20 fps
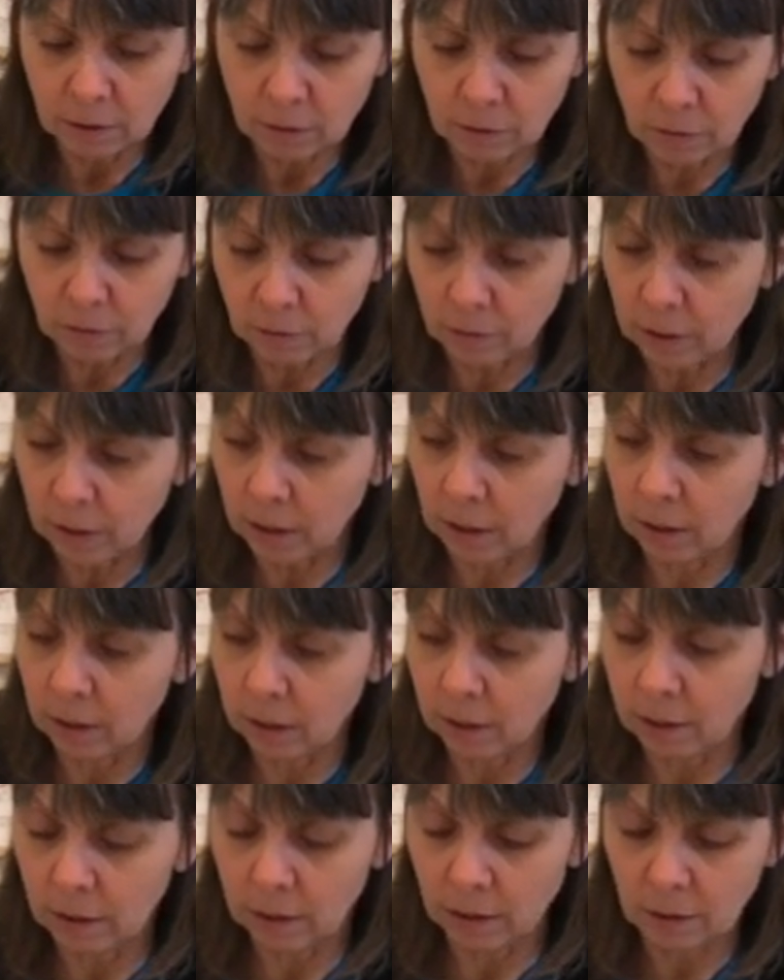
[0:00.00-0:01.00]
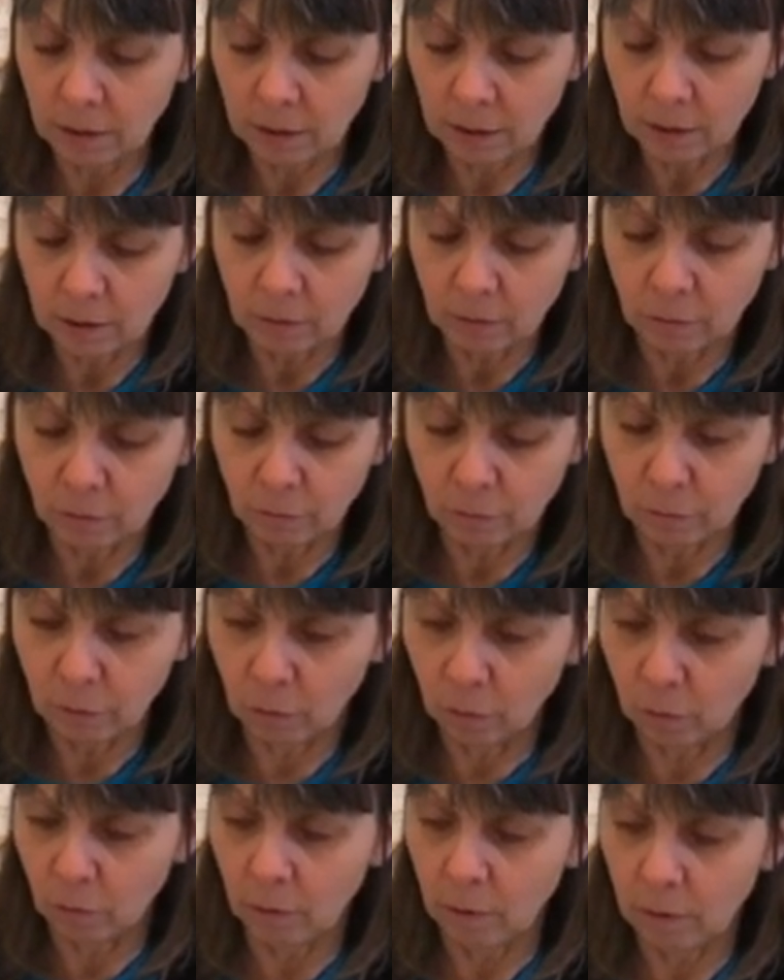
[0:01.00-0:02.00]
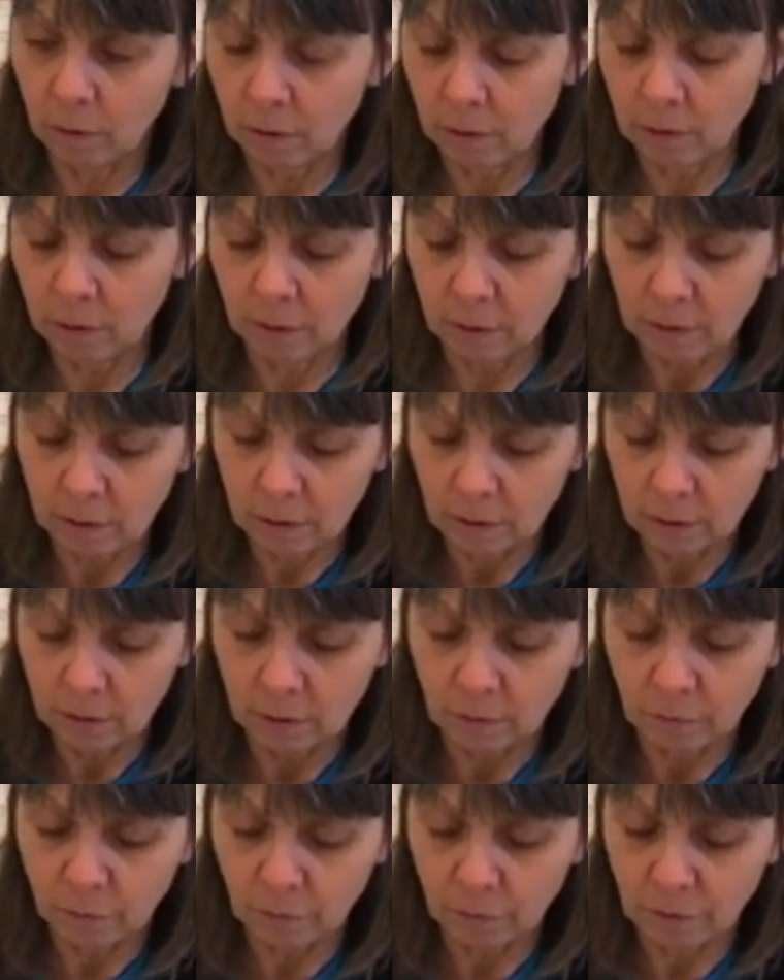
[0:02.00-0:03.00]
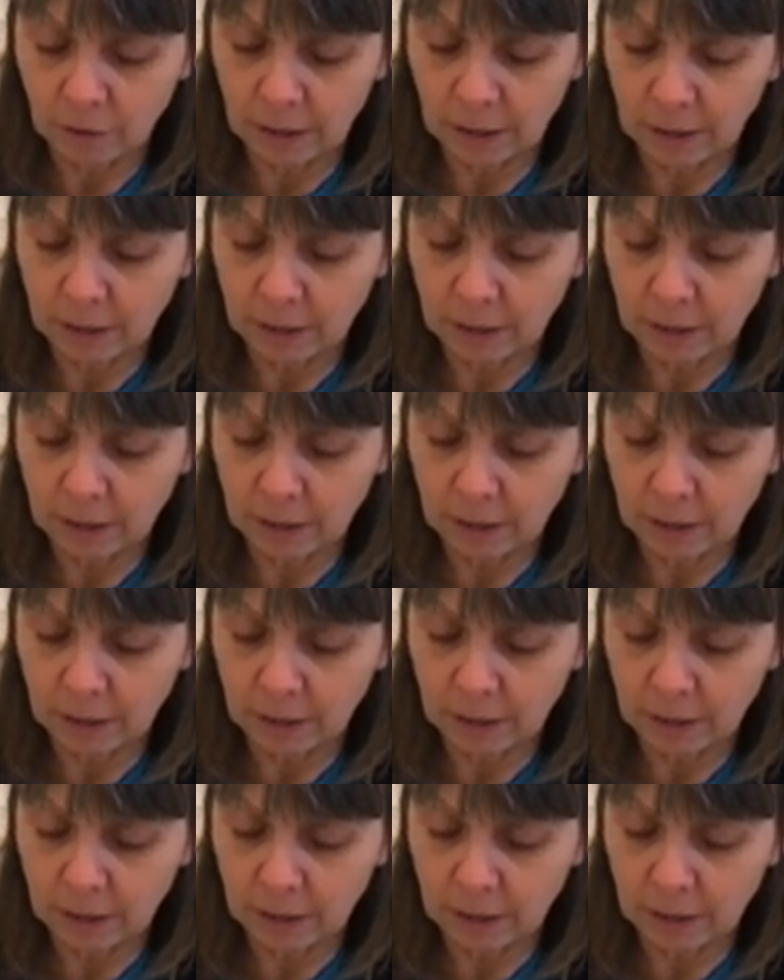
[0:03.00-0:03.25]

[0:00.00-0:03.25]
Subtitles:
3, 4, 5,